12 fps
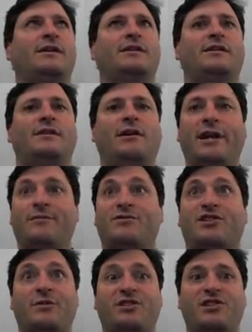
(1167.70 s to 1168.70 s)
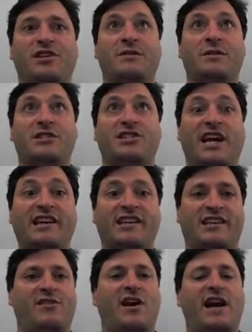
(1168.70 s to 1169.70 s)
All right, so that was the
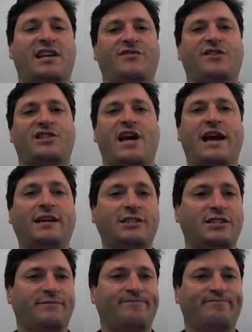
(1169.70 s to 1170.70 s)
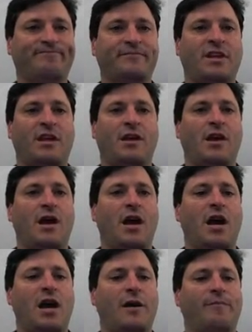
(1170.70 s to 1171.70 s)
second class of attacks.
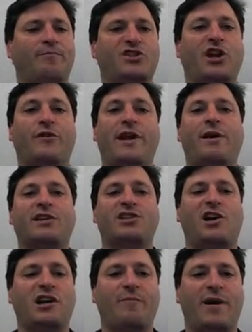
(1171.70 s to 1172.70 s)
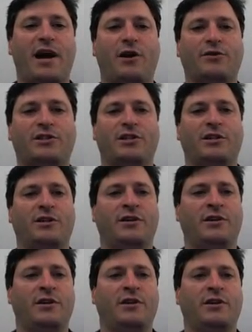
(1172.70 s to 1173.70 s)
So now I'll talk about
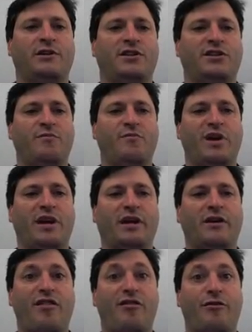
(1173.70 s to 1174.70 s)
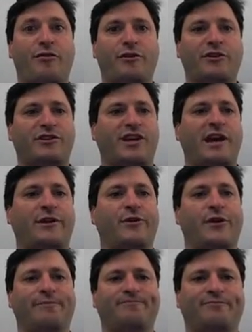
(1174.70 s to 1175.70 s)
this big third
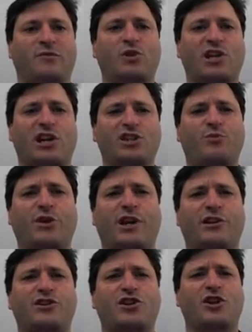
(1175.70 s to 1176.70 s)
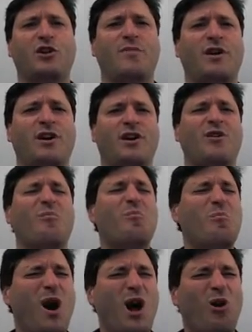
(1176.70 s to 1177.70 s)
category, which I'll just put under the term
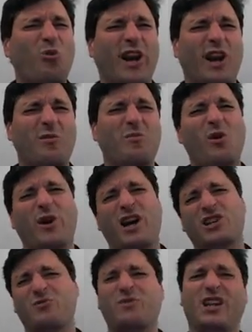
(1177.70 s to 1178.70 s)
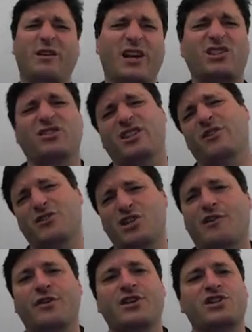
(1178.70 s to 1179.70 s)
malware. Malware just meaning basically
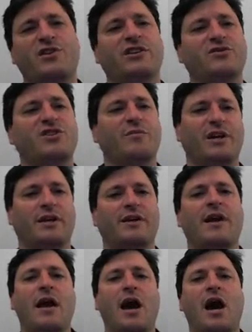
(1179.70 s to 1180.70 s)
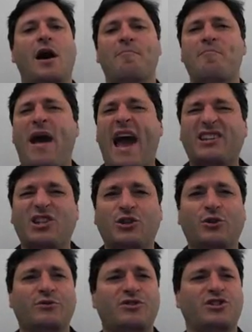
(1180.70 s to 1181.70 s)
software that's trying to do something bad to you.